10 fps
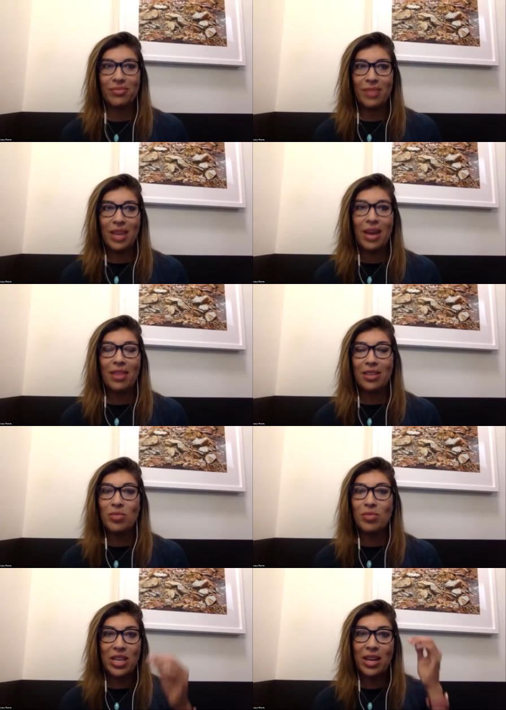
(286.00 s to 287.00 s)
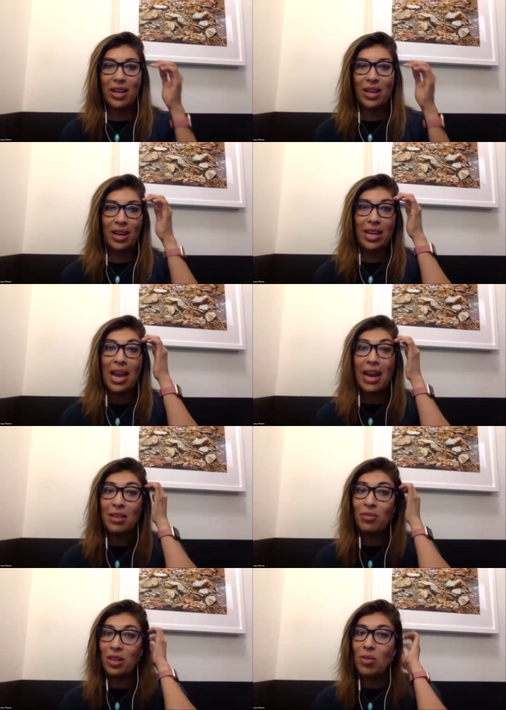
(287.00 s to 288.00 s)
Yeah, a thousand percent. And yeah, I
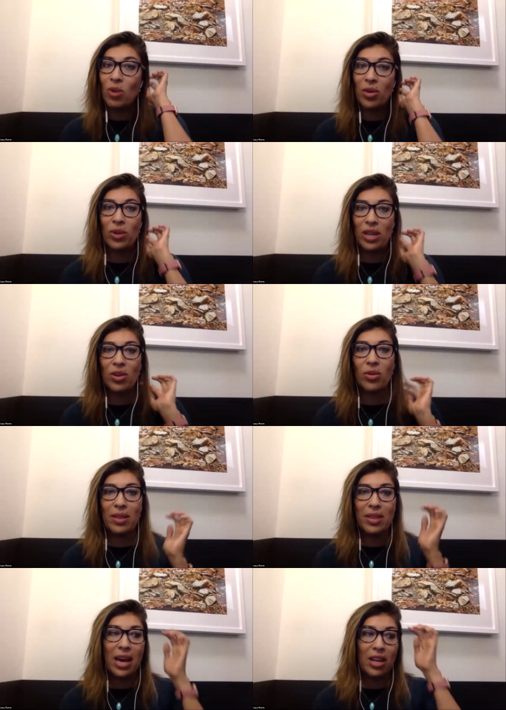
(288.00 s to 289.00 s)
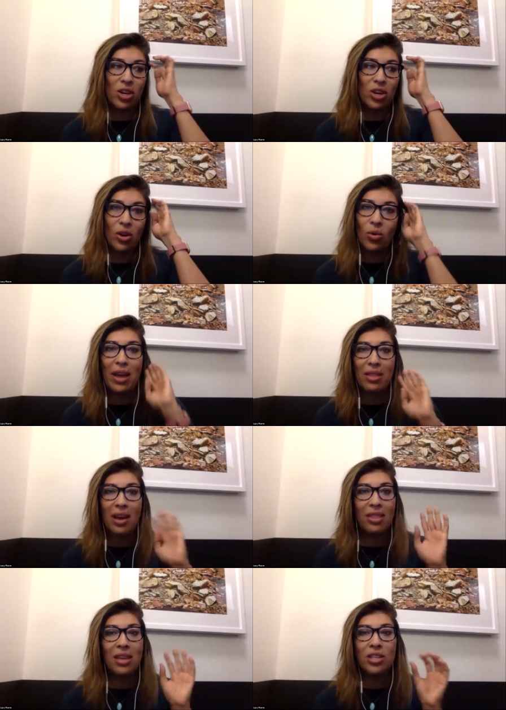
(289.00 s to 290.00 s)
definitely want to reiterate that. You know, I,
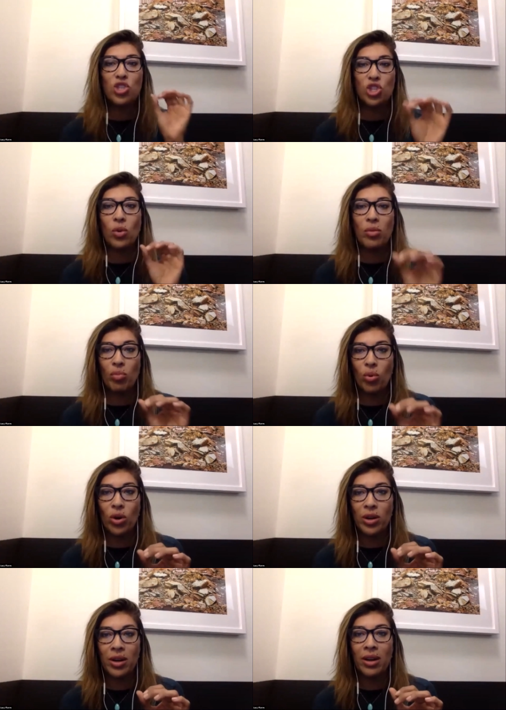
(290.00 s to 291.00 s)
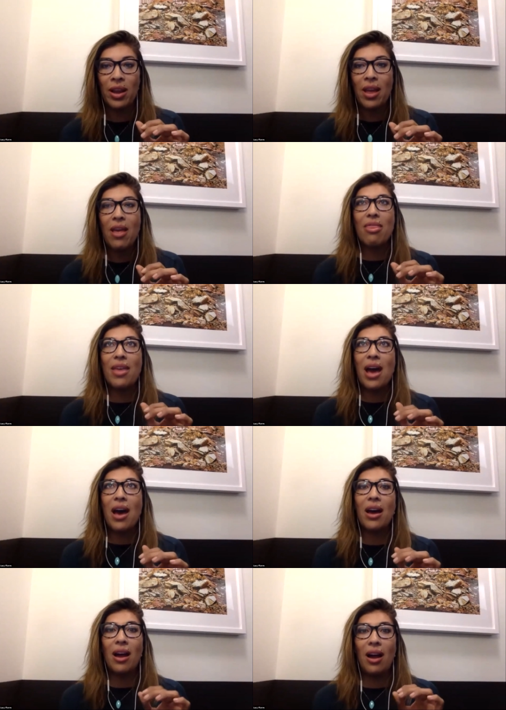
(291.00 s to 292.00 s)
I think it's so important
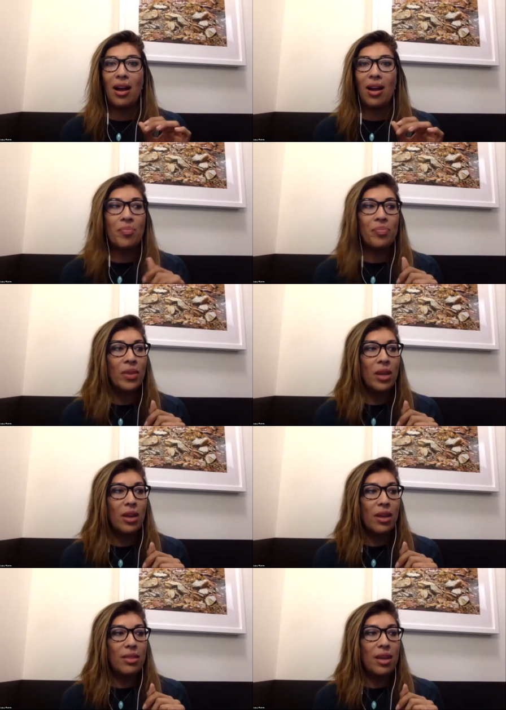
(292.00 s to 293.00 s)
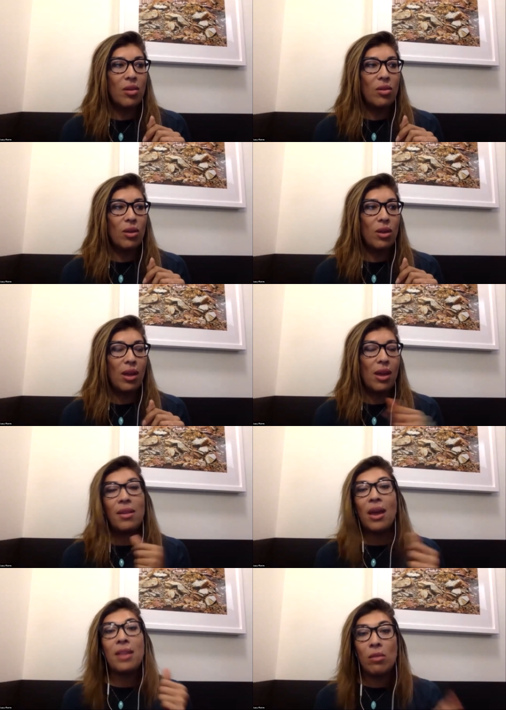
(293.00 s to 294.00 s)
that, um, that, and,
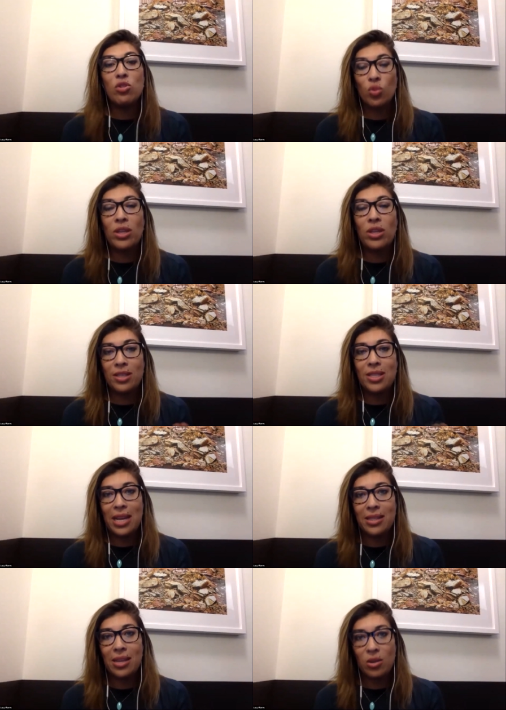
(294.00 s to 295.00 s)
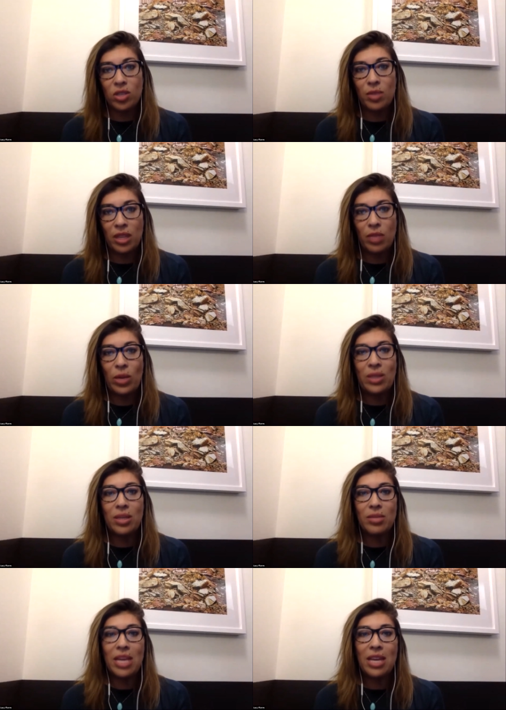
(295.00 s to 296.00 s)
and that was really the stance that ultimately we ended
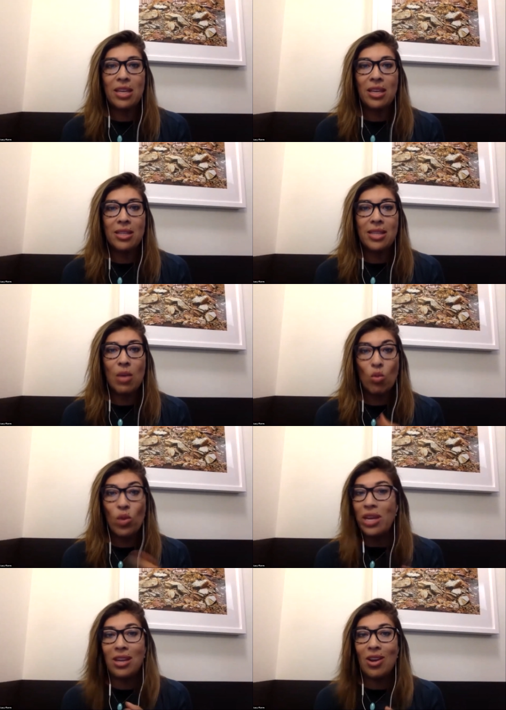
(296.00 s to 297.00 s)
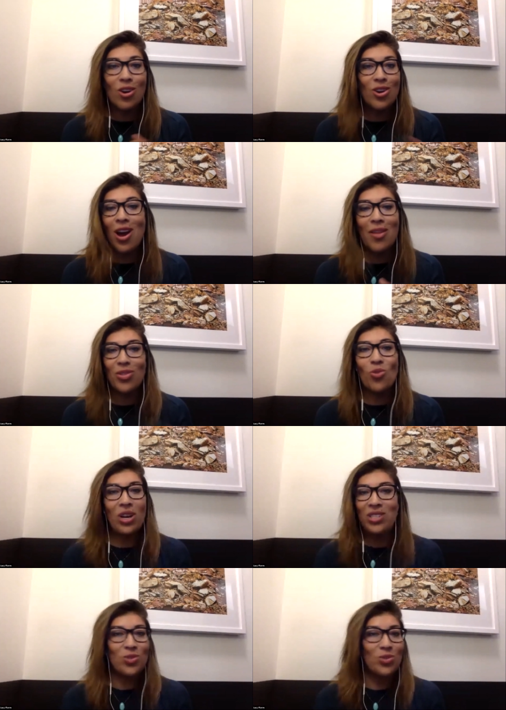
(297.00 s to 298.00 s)
up taking, is that we are not the
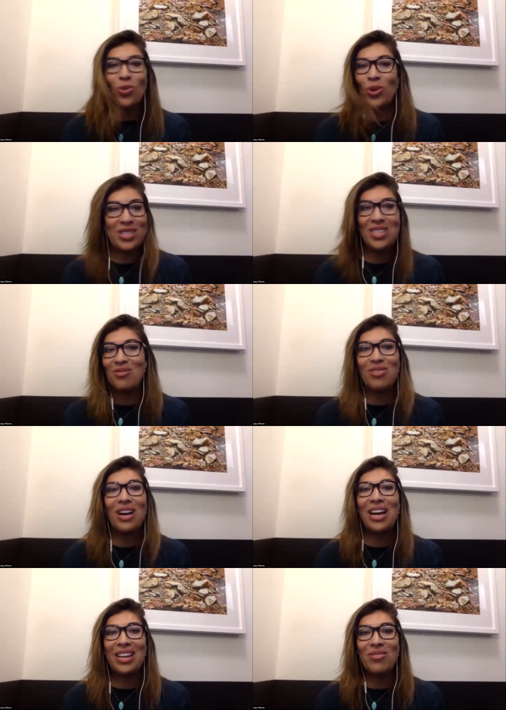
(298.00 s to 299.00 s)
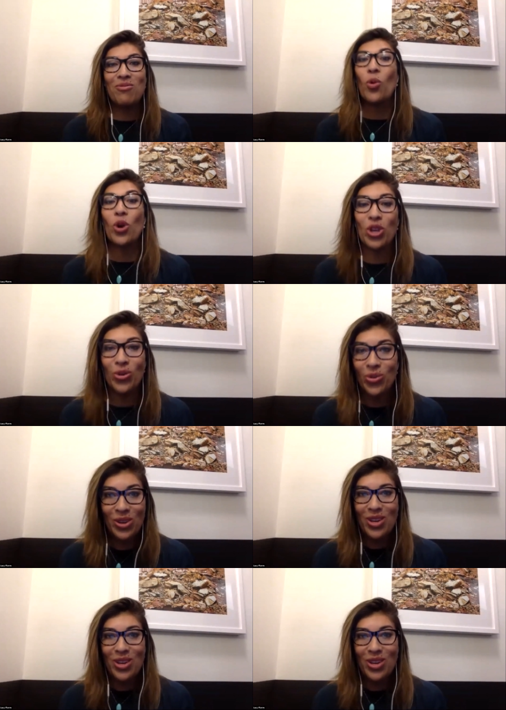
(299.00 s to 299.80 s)
ones who are going to define for you.